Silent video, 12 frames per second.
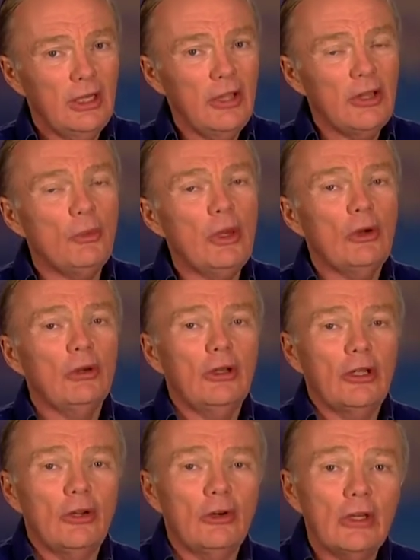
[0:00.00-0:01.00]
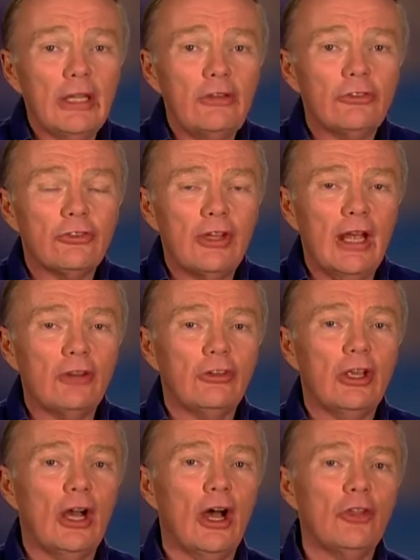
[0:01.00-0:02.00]
that we are literally
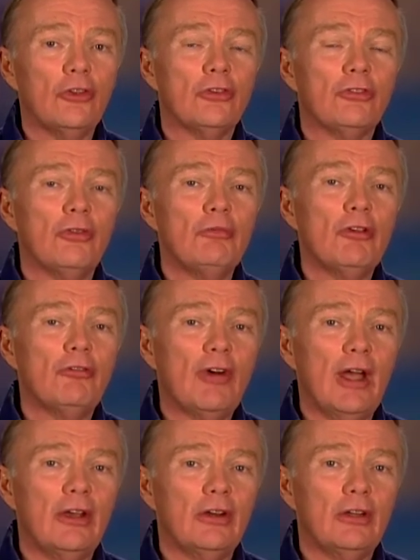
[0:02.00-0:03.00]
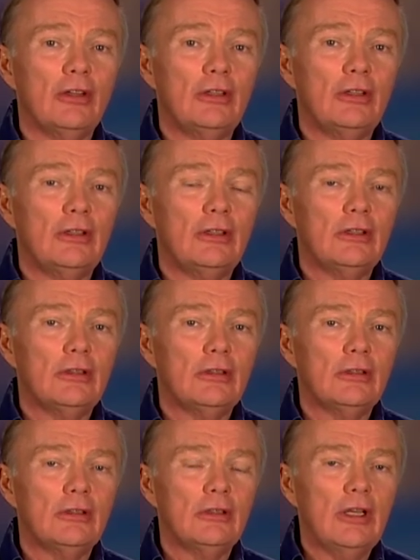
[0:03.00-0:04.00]
snatching others from the fire.
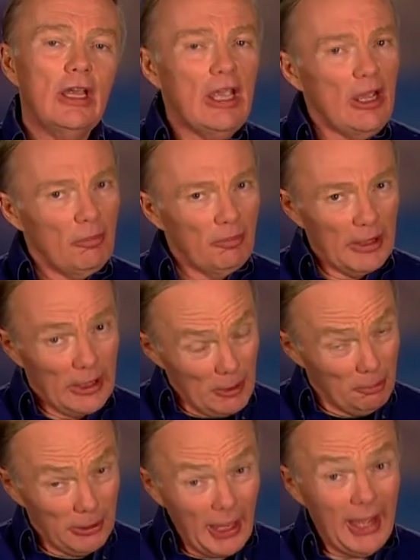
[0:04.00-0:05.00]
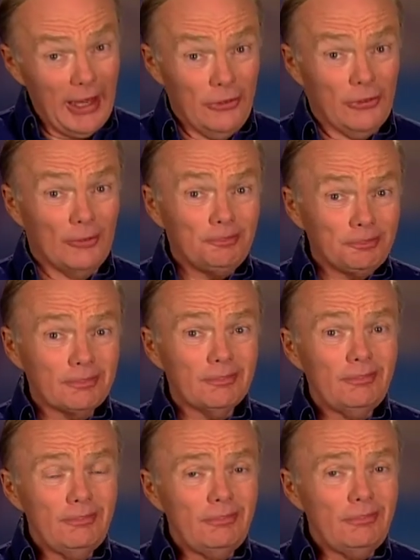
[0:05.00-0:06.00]
But it implies
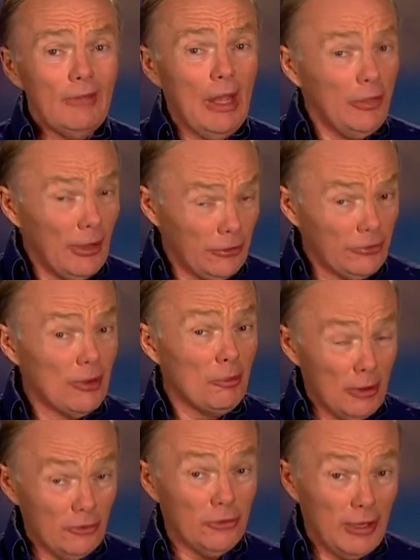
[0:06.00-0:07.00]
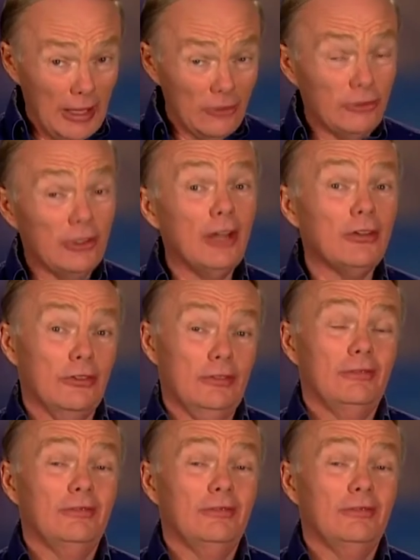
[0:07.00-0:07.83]
that someone snatched us.